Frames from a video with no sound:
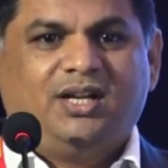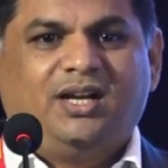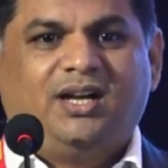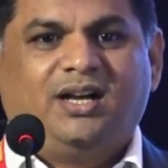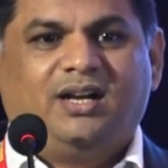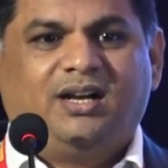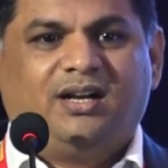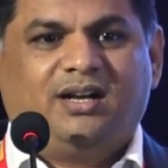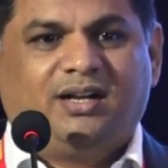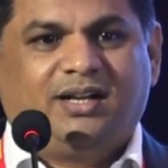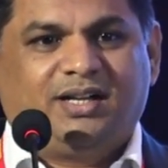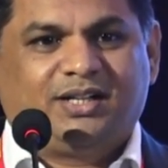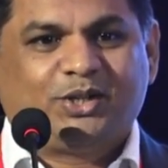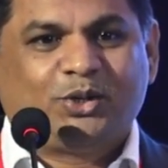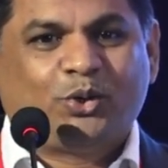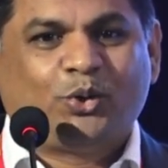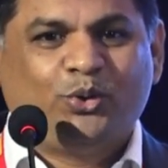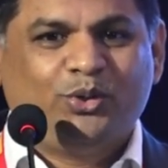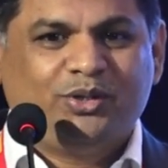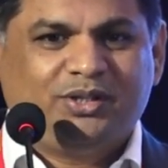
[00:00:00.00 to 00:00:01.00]

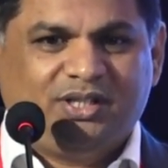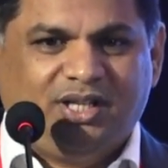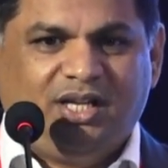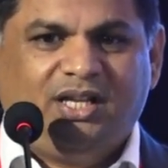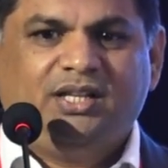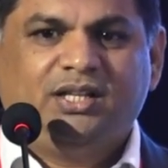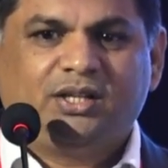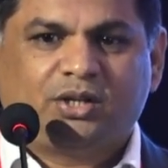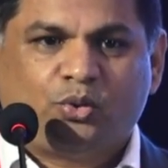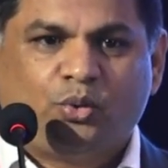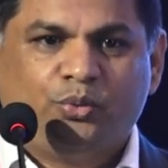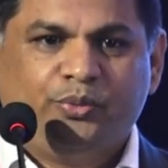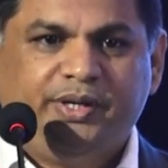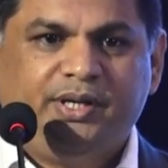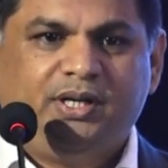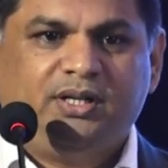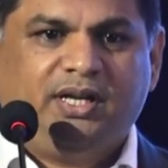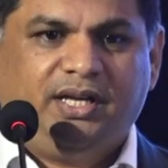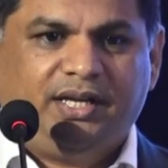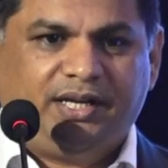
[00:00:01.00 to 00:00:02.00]
in the
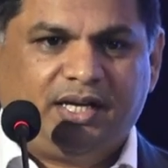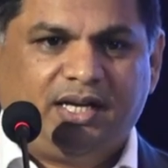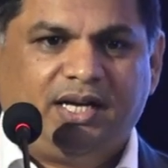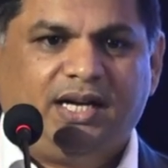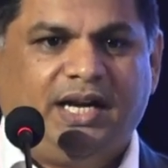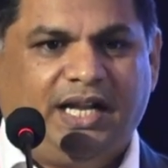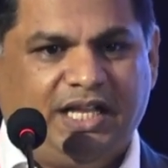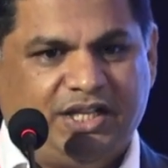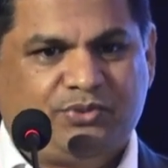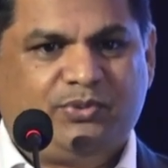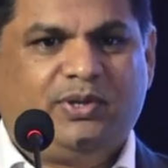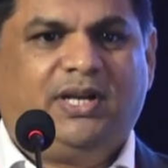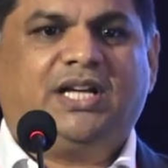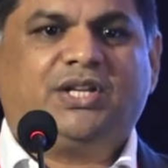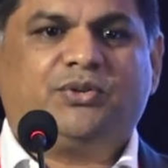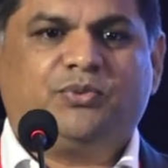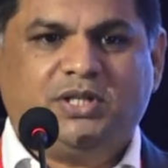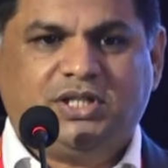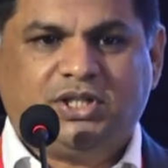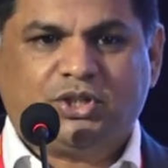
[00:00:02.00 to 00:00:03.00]
COVID era and as well as
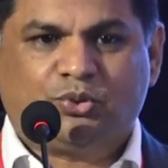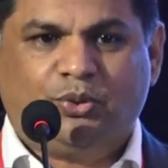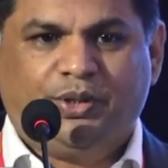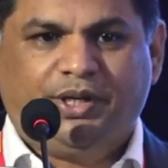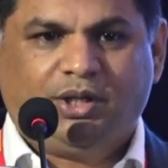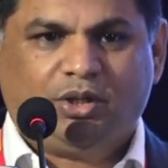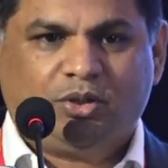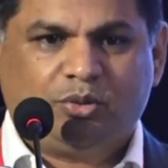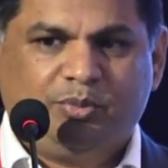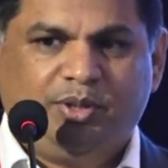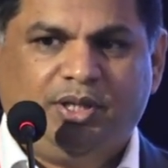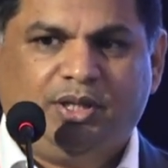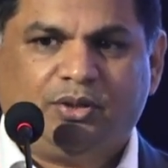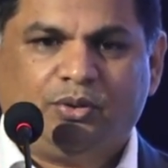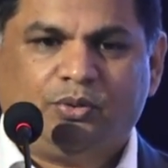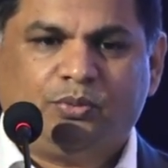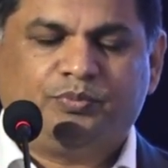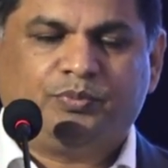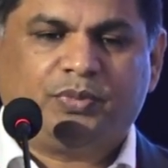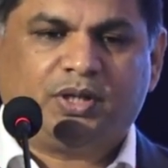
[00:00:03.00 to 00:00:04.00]
which is going to be
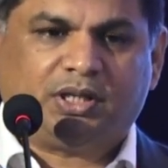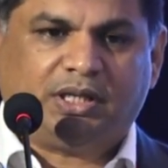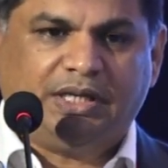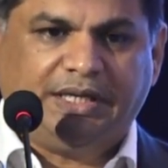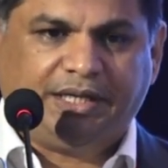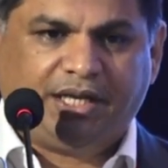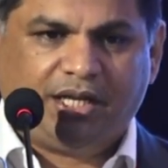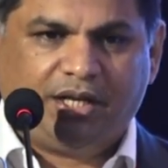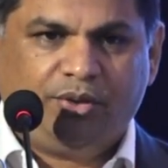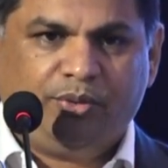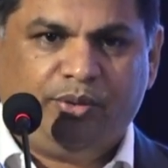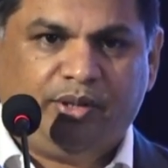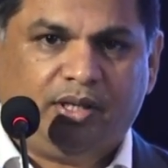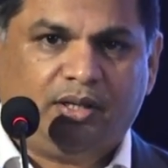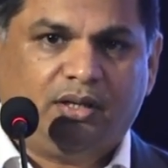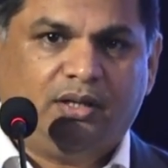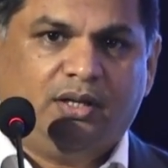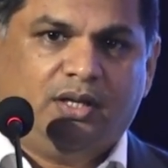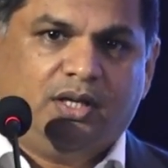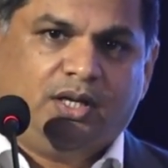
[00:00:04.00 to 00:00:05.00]
continuing
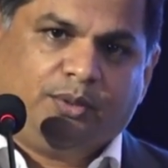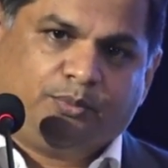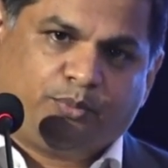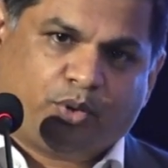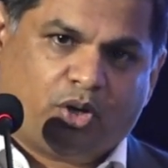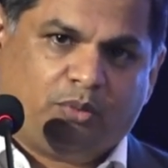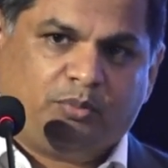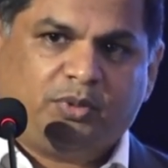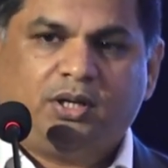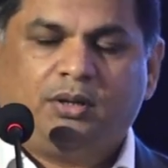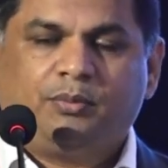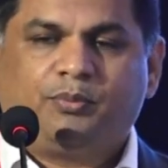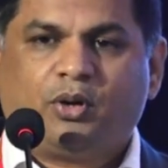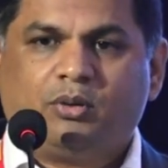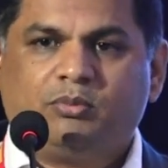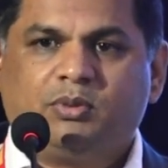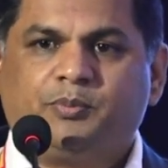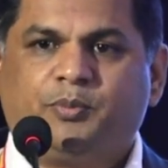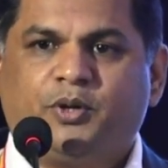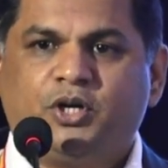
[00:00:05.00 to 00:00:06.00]
from
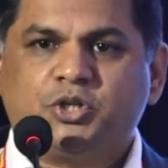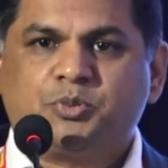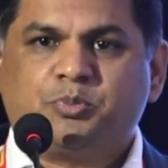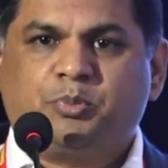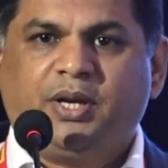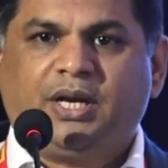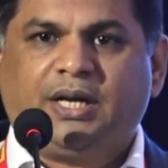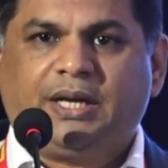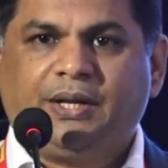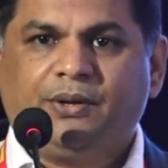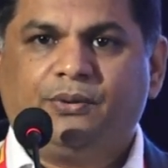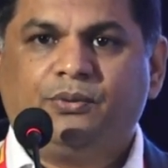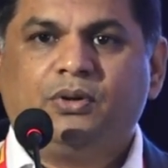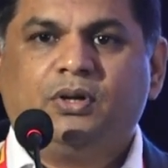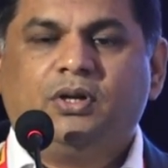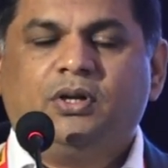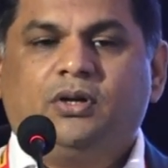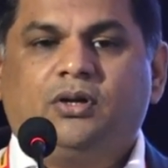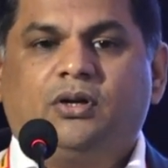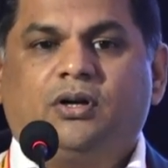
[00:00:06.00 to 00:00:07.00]
a perspective
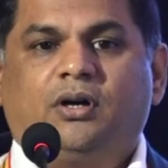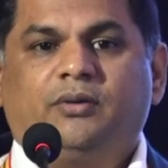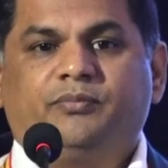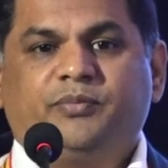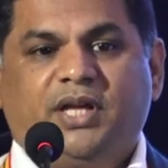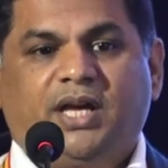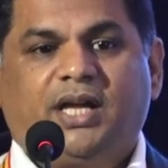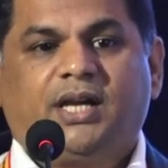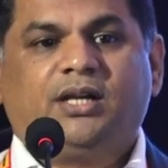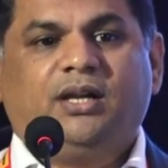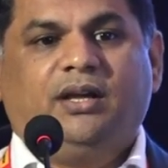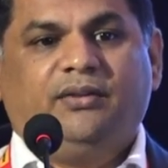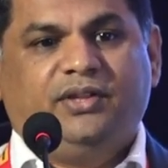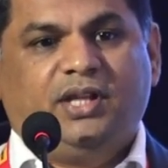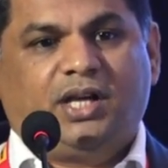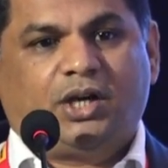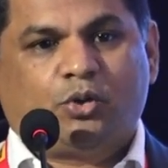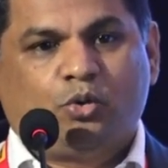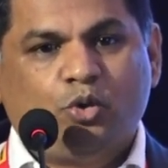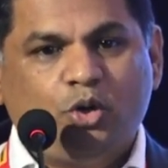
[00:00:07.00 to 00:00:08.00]
of
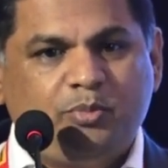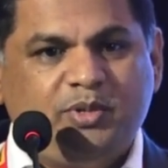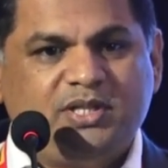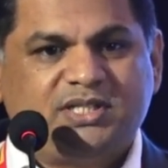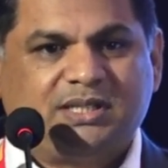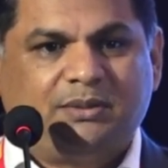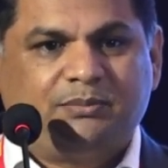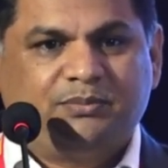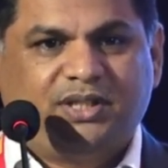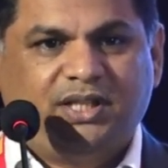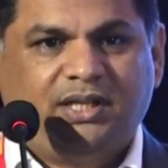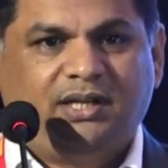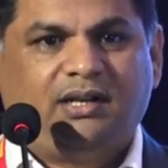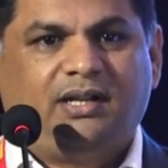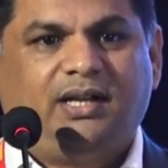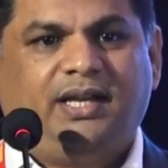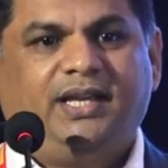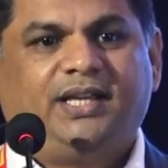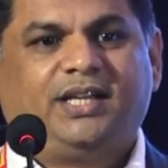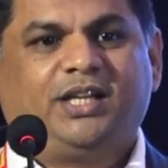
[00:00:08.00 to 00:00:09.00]
there could be something
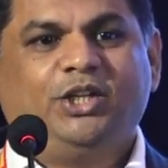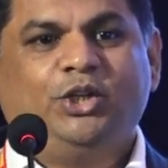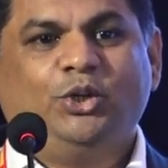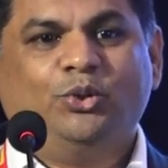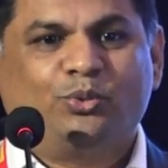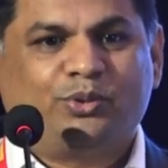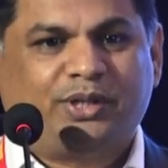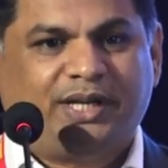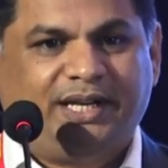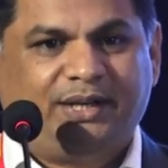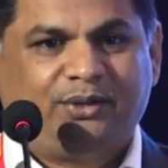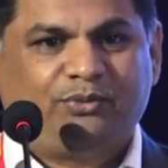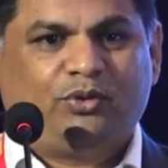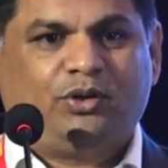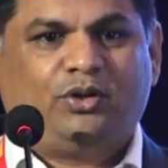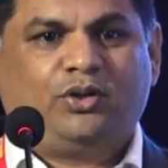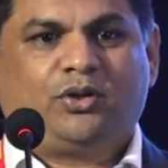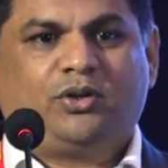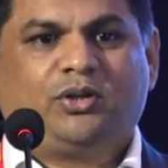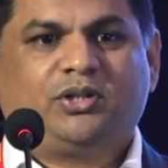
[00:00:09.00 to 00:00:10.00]
like Ukraine
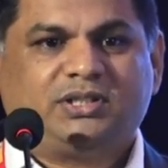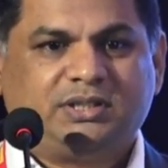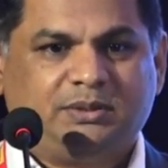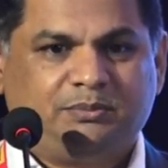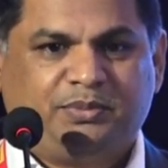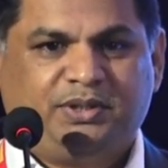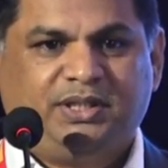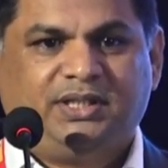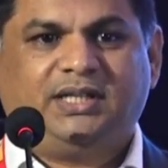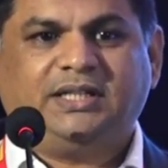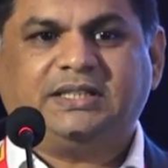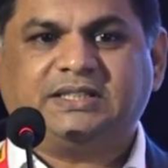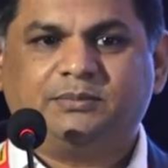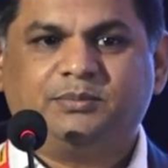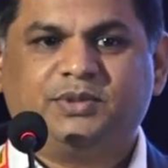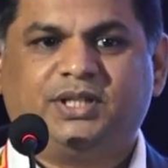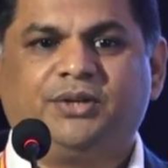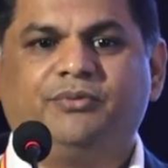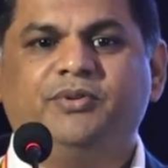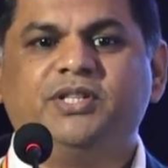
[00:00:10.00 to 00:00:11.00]
war or something and
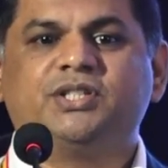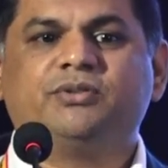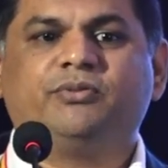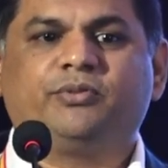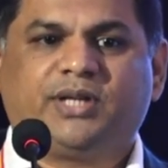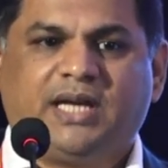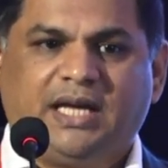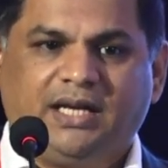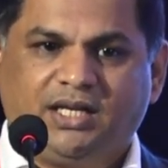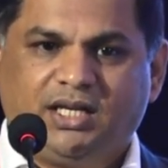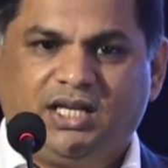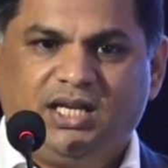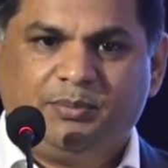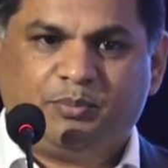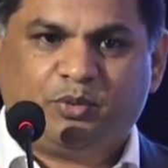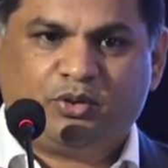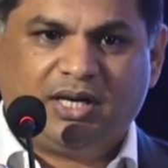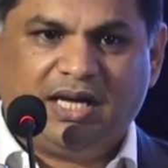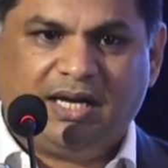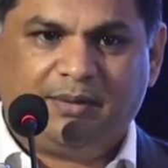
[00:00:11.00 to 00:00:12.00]
something which can keep
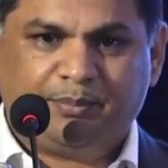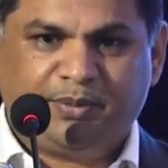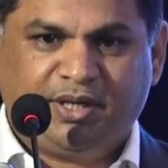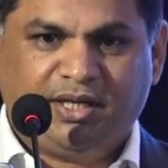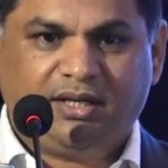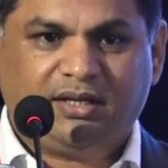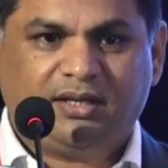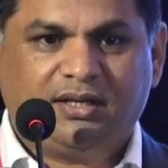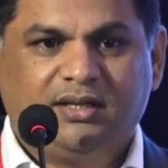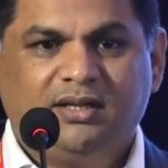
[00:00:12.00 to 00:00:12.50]
on happening.